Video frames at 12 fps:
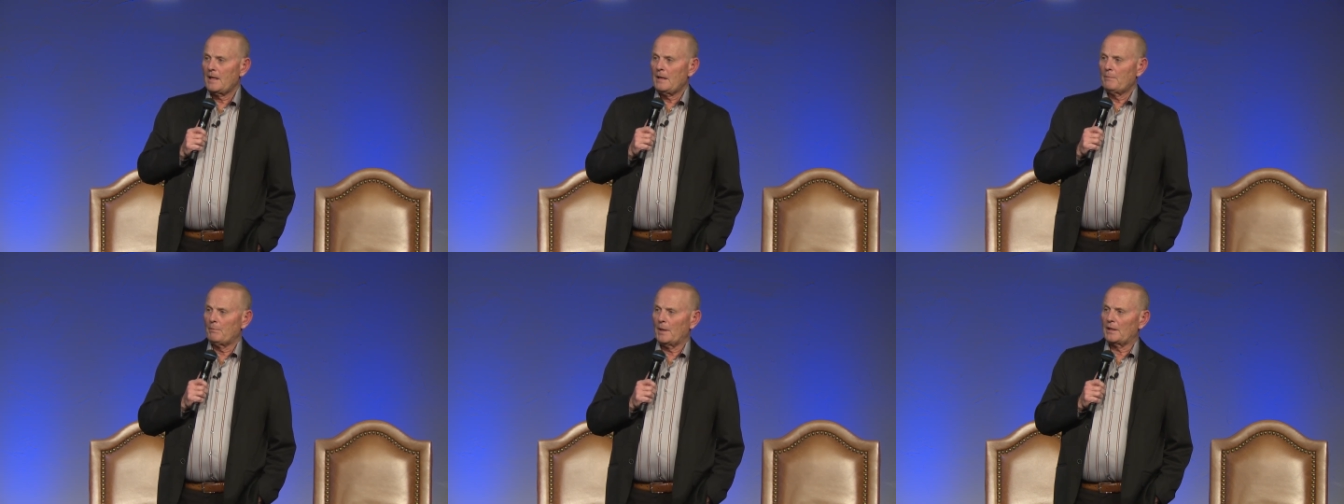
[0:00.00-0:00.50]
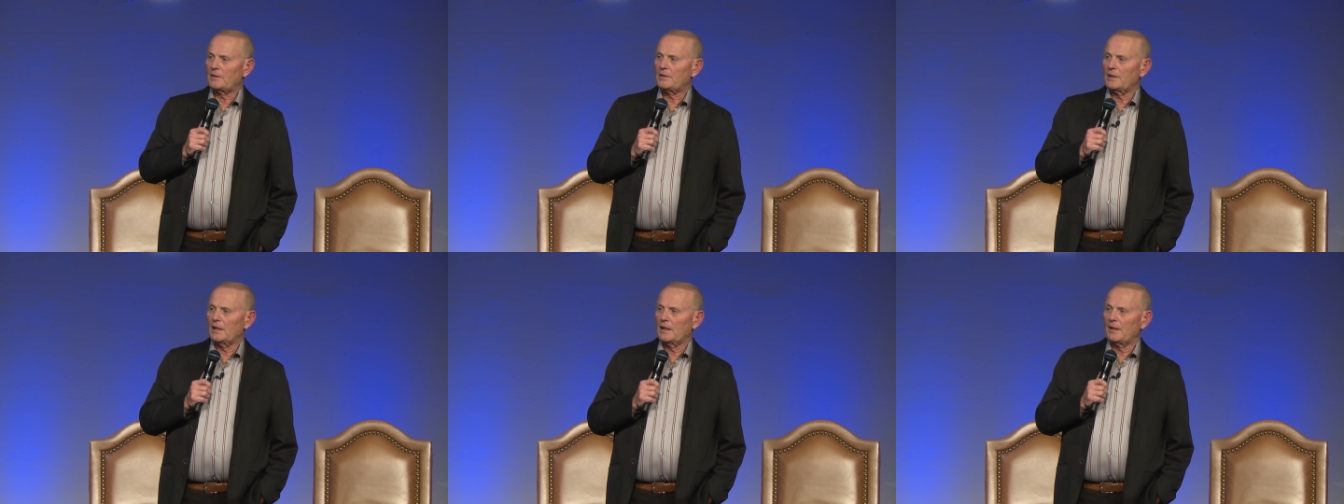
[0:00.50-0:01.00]
But
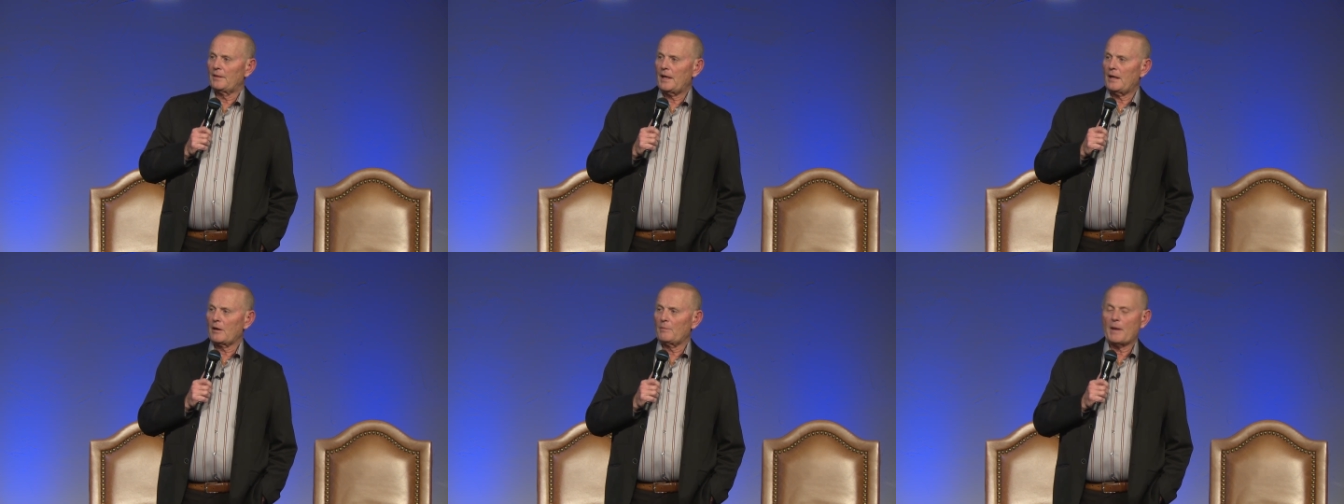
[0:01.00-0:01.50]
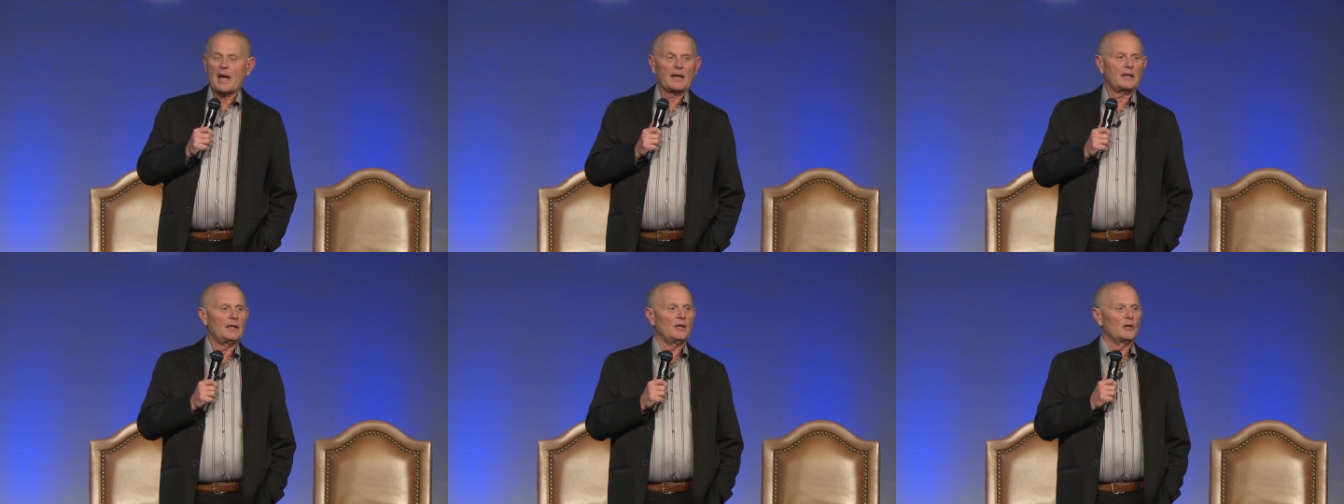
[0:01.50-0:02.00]
they are
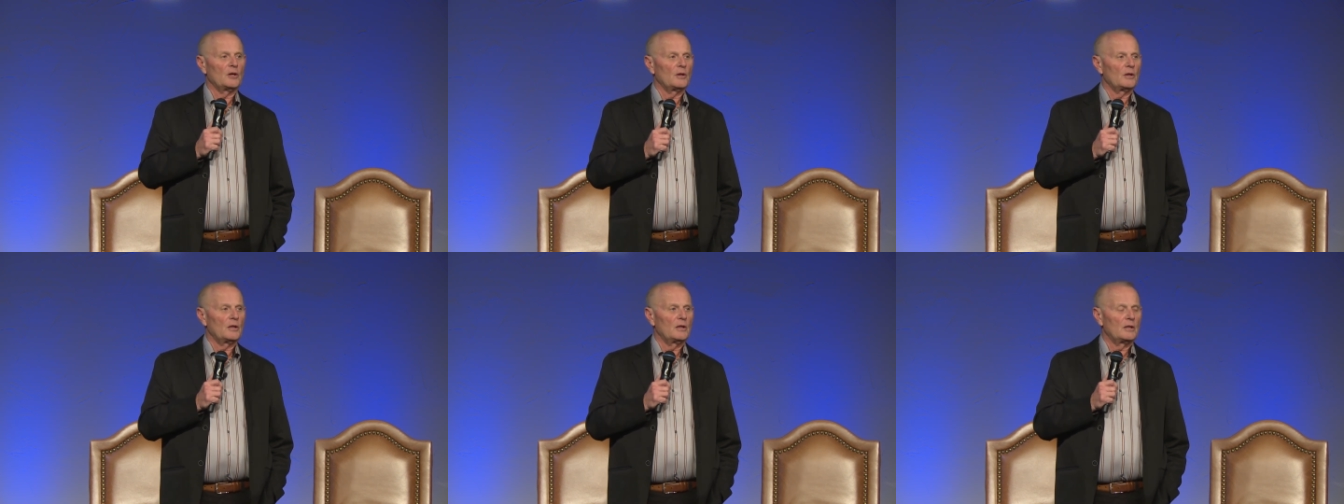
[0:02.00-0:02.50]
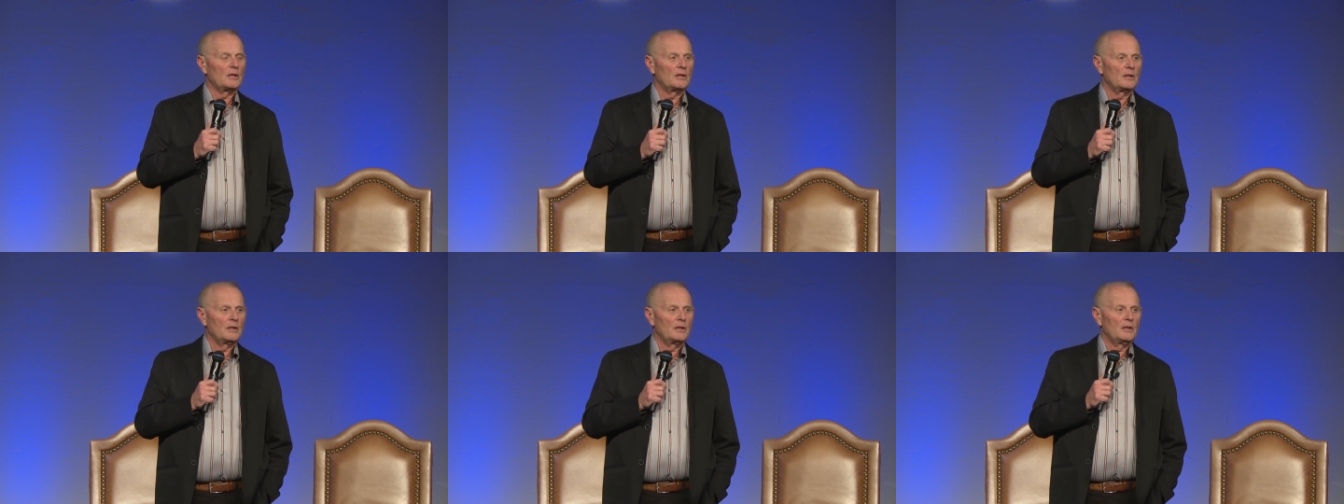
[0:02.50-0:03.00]
back here
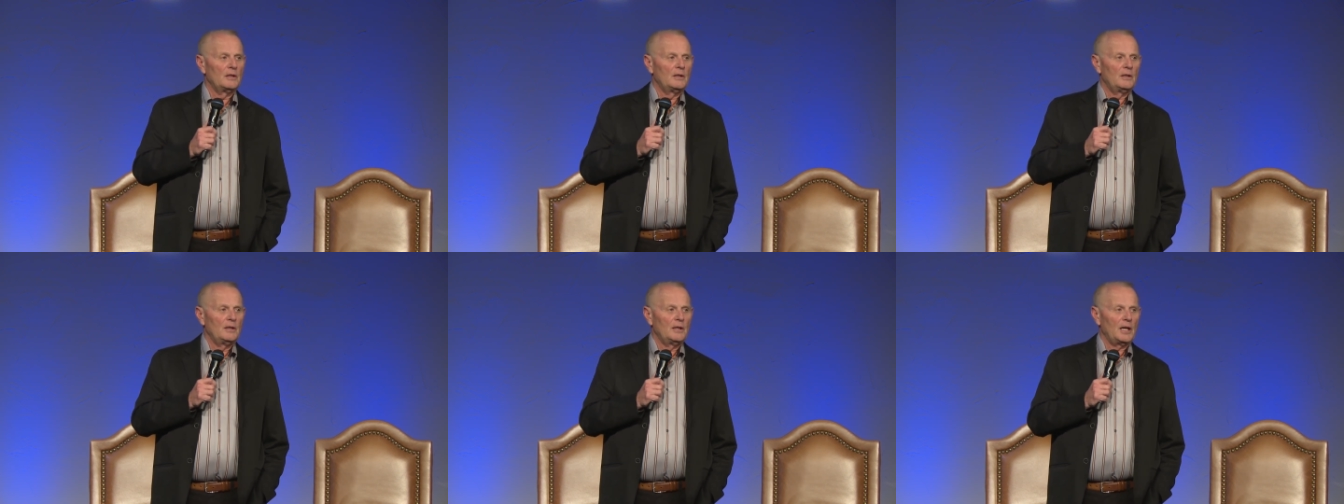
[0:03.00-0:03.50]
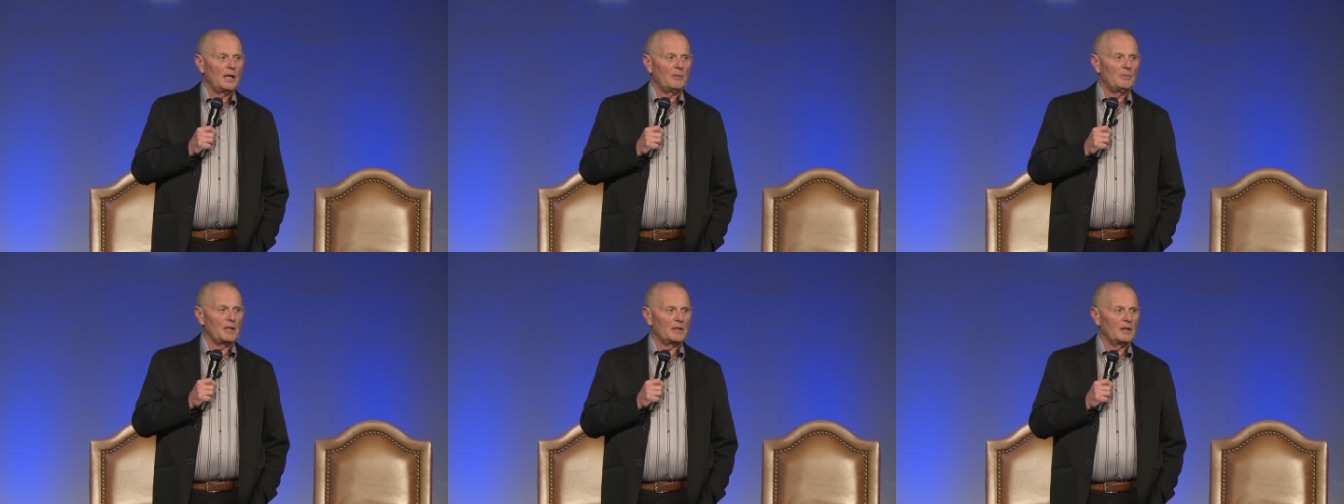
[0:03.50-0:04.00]

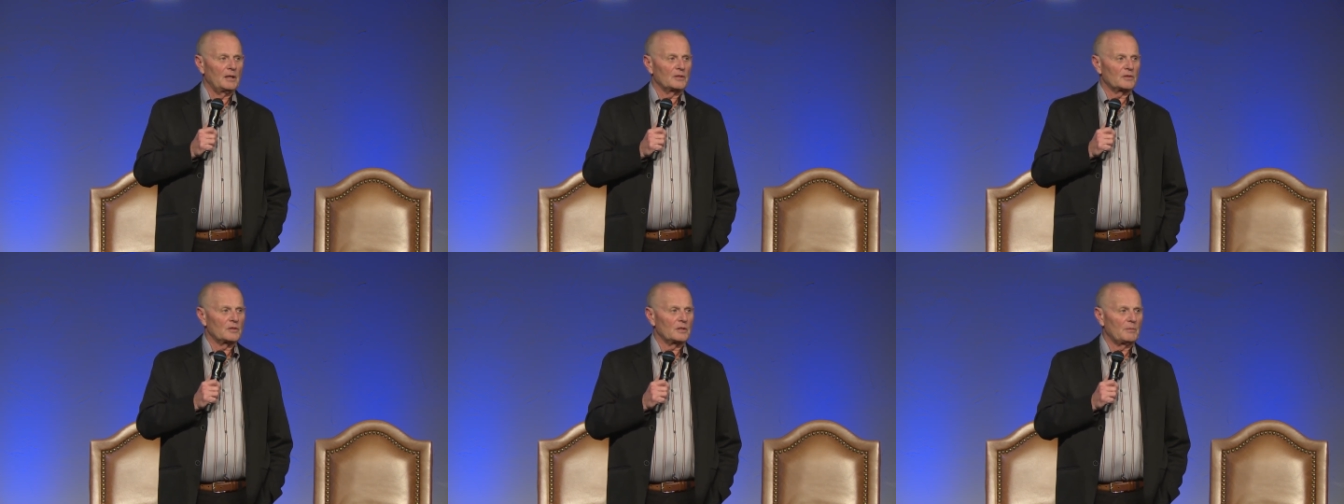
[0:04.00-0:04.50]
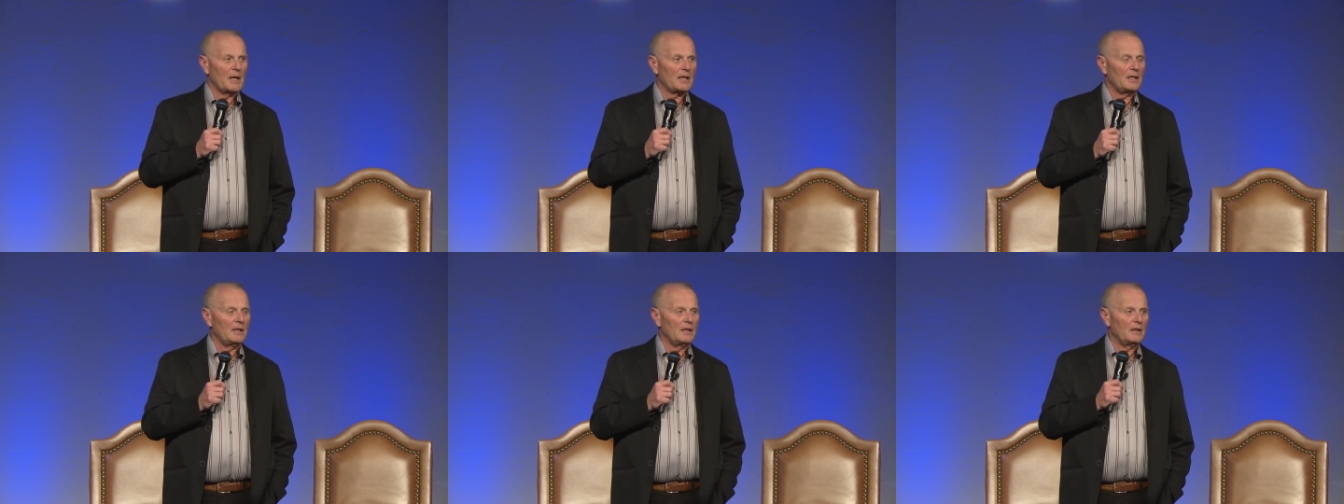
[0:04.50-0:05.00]
because
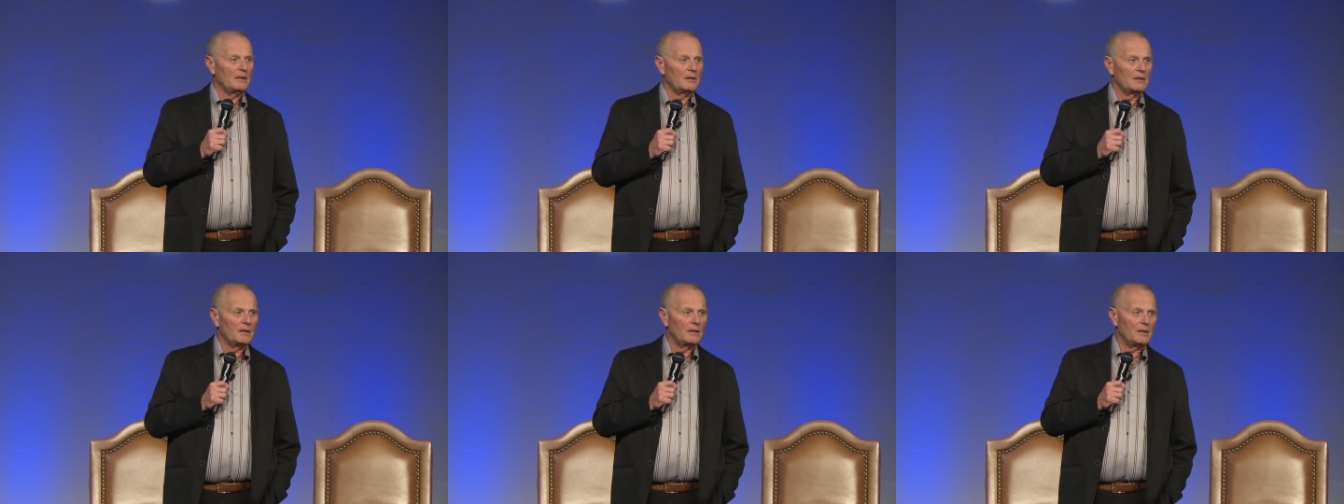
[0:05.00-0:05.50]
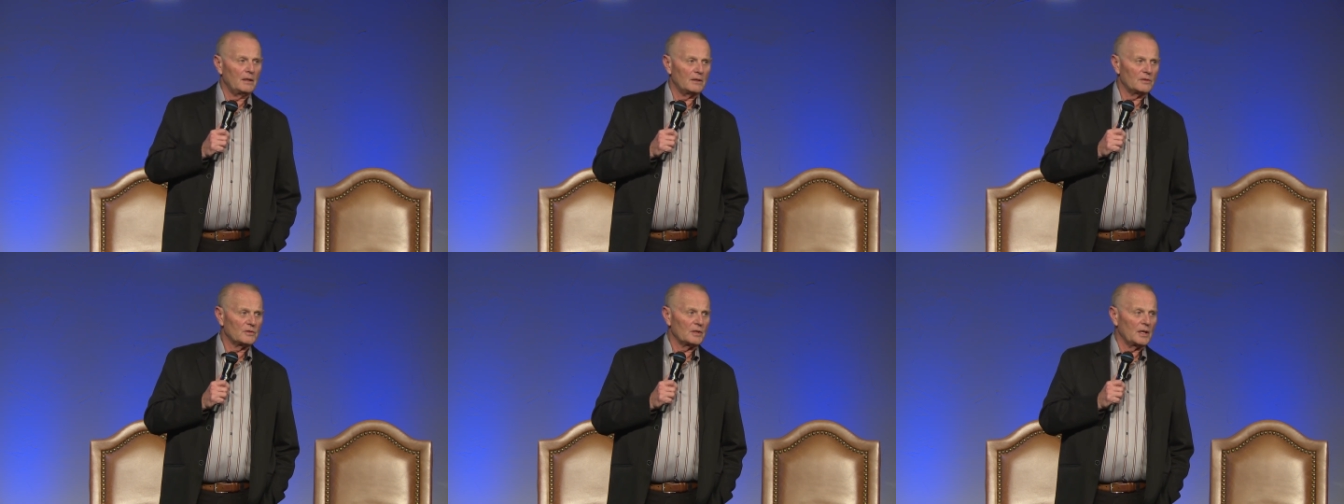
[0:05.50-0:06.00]
Becky is...